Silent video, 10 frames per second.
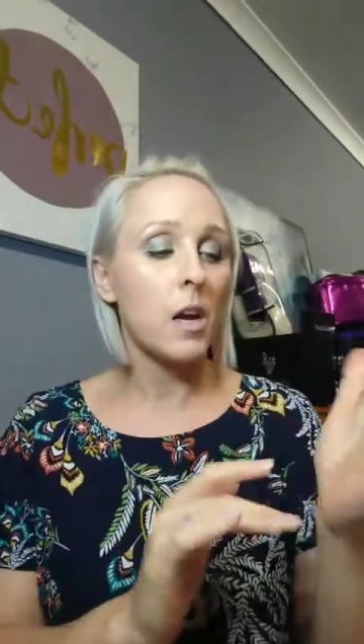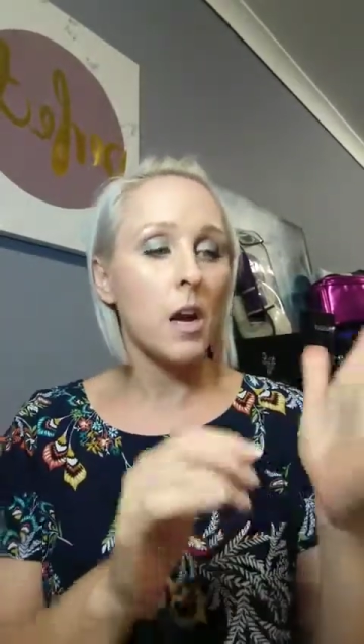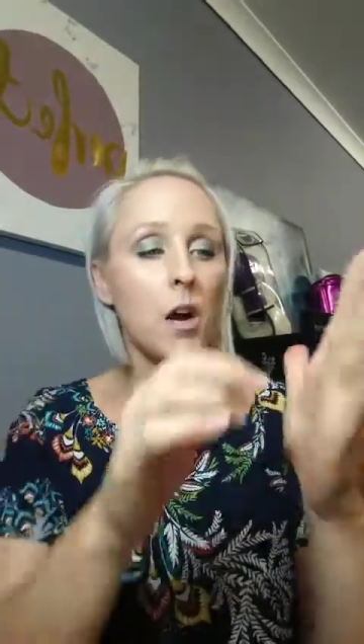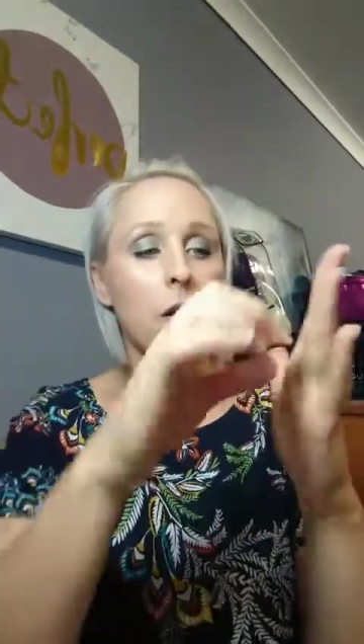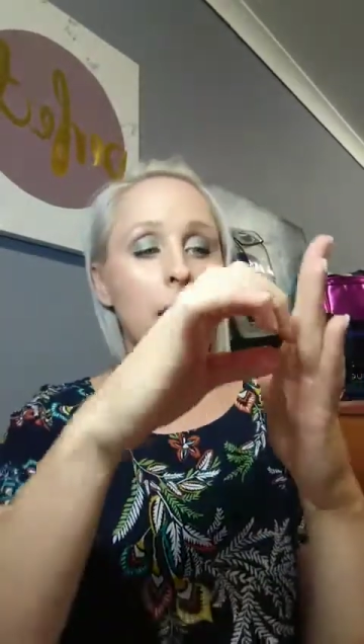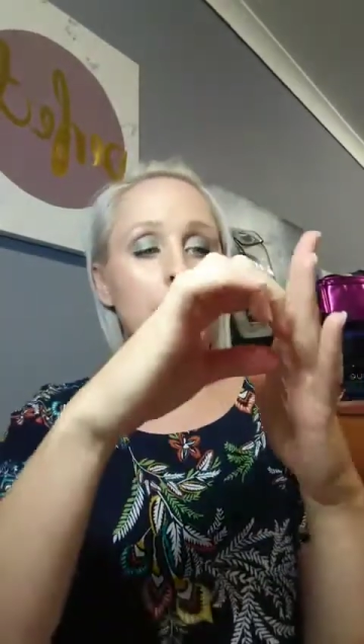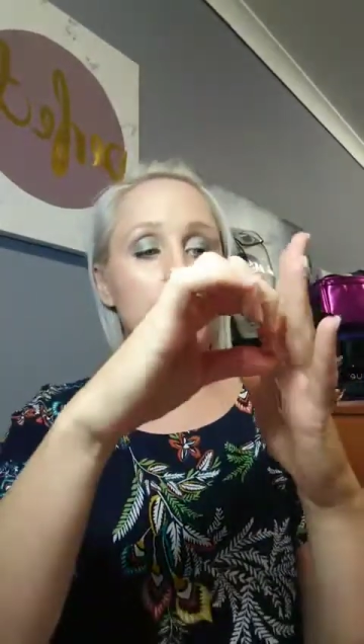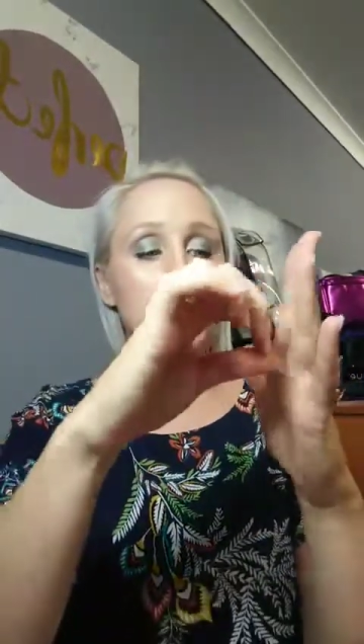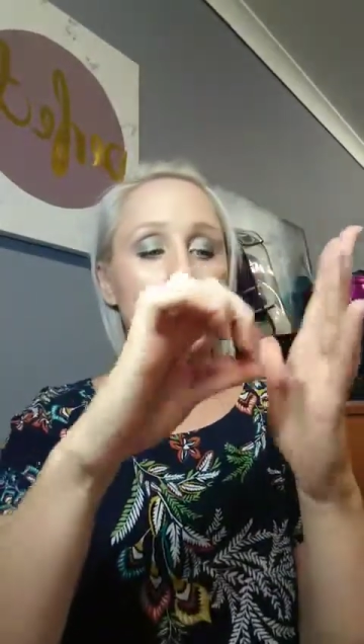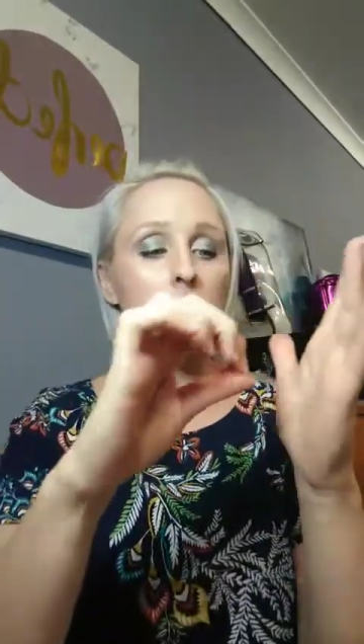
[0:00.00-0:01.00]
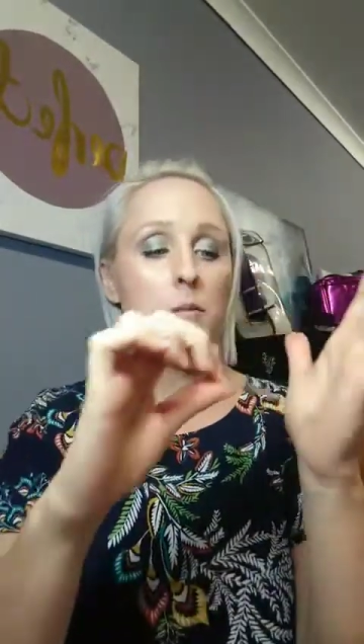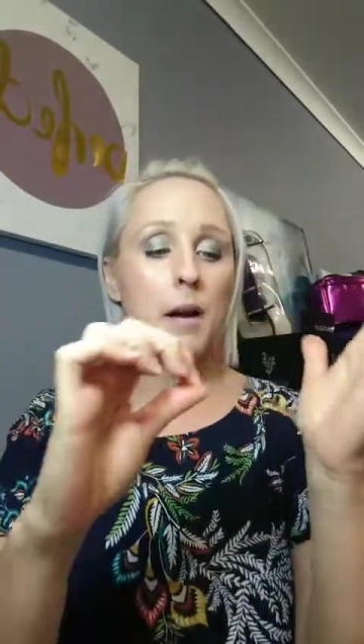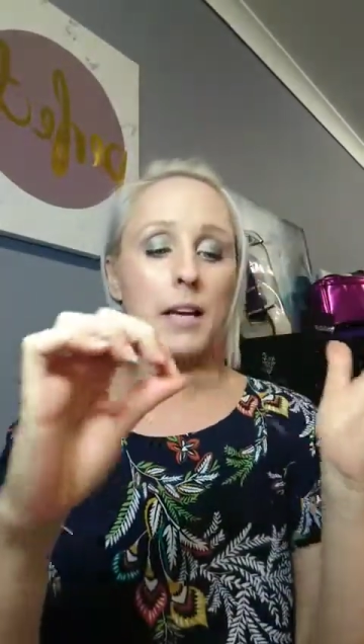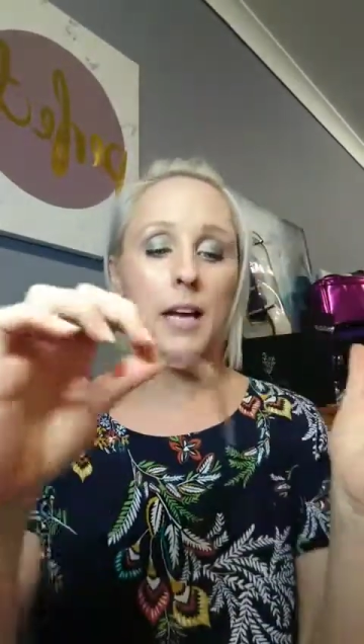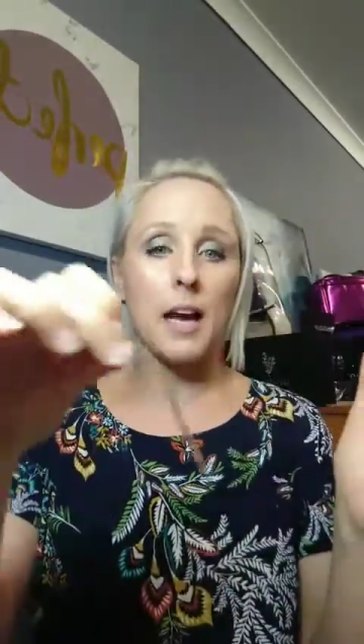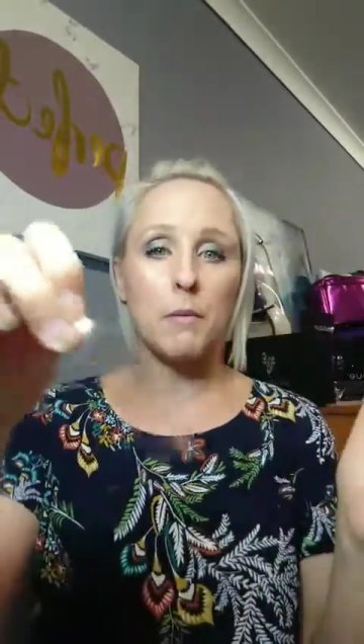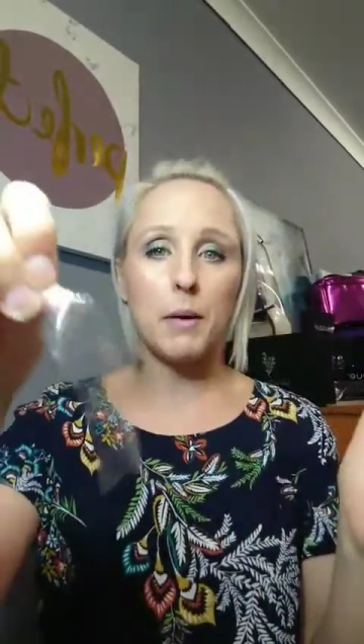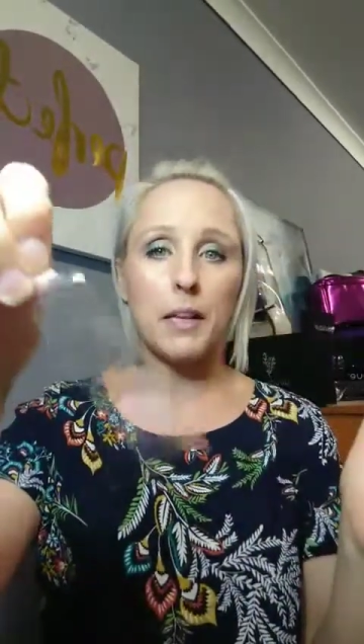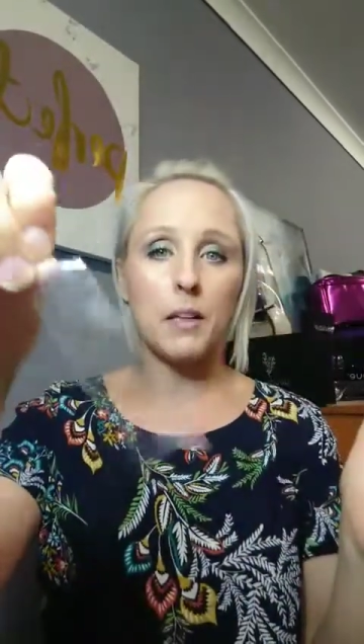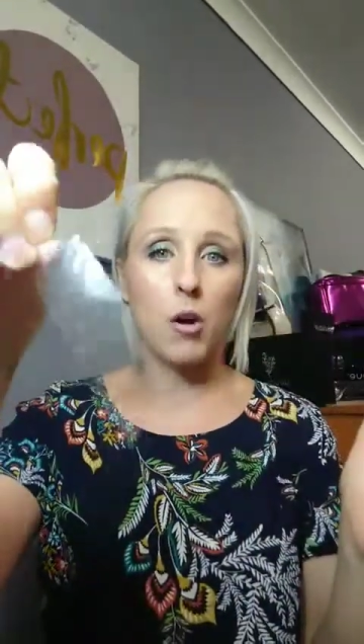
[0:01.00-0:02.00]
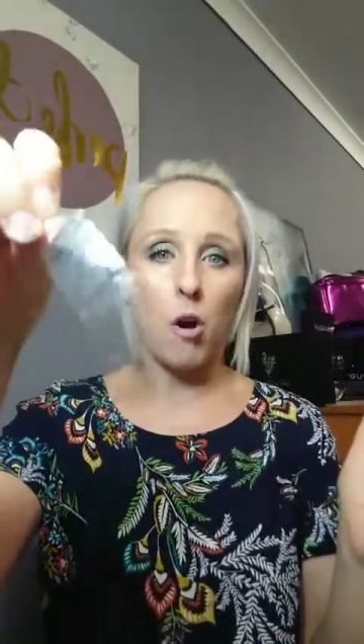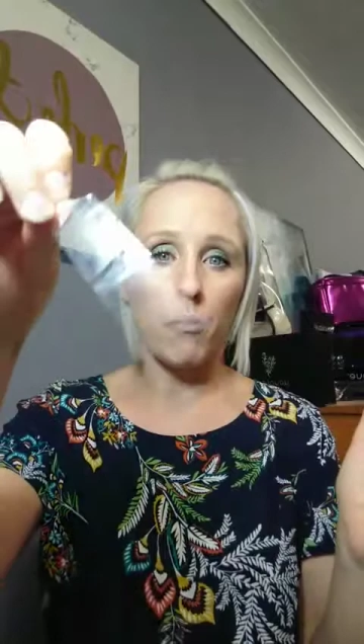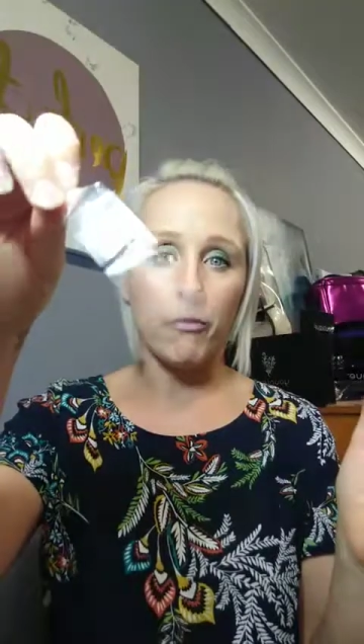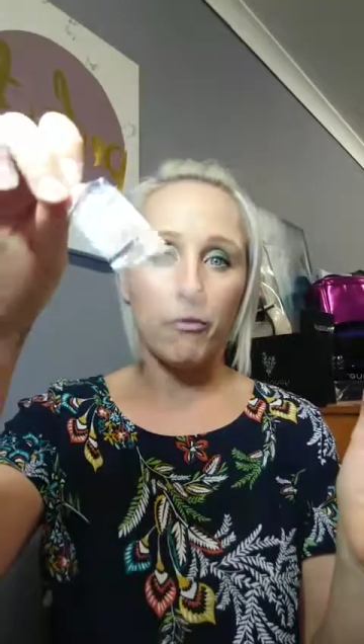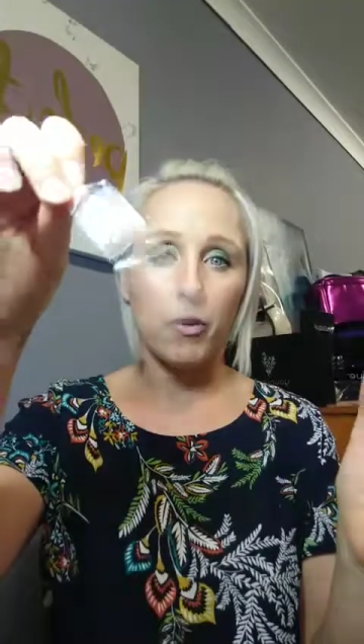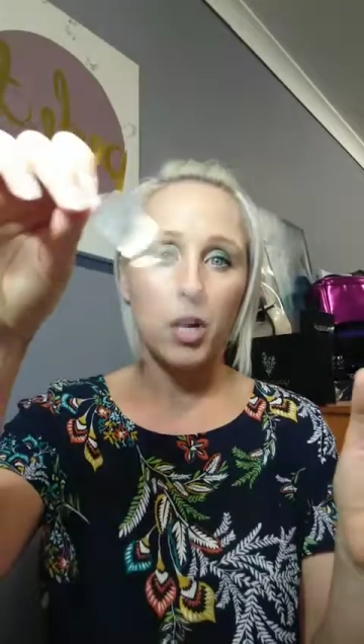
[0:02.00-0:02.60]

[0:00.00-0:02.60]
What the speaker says: Alright, stick it on the back of your hand, peel it off.